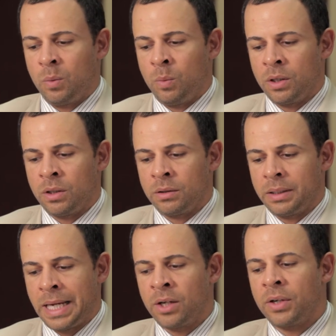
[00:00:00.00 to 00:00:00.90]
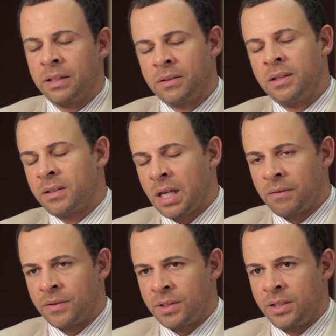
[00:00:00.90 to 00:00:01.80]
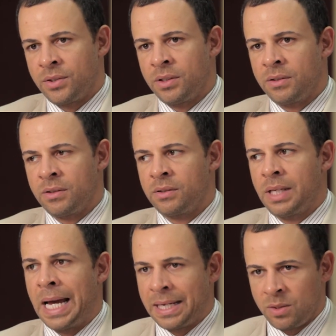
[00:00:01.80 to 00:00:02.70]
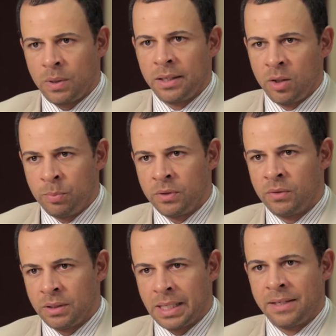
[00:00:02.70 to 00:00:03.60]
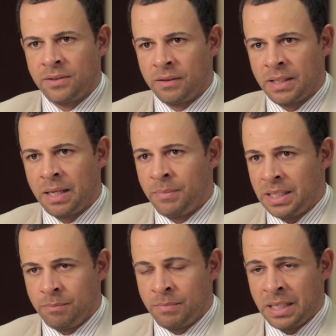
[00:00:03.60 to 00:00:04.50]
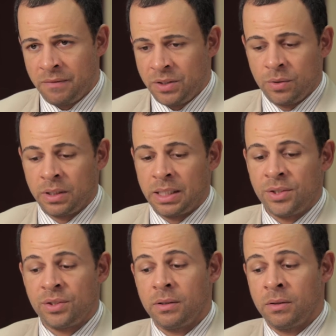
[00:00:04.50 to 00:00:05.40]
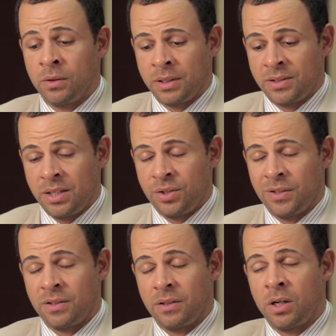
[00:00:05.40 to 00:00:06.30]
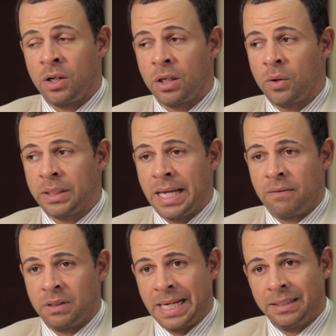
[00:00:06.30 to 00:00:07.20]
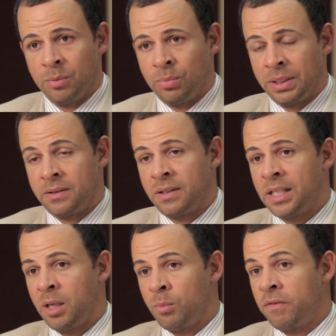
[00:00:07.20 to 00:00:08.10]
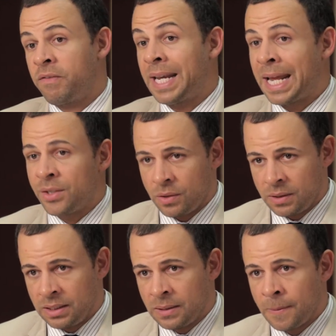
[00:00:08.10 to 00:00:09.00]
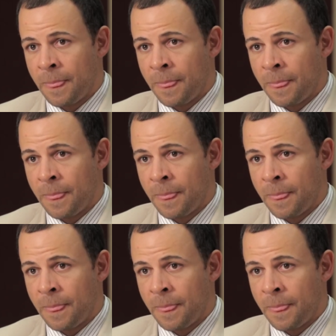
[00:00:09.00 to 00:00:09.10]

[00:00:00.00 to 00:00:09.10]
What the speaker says: we're entering into these conversations eyes wide open, realizing that many of these organizations aren't going to have a lot to bring to the table financially,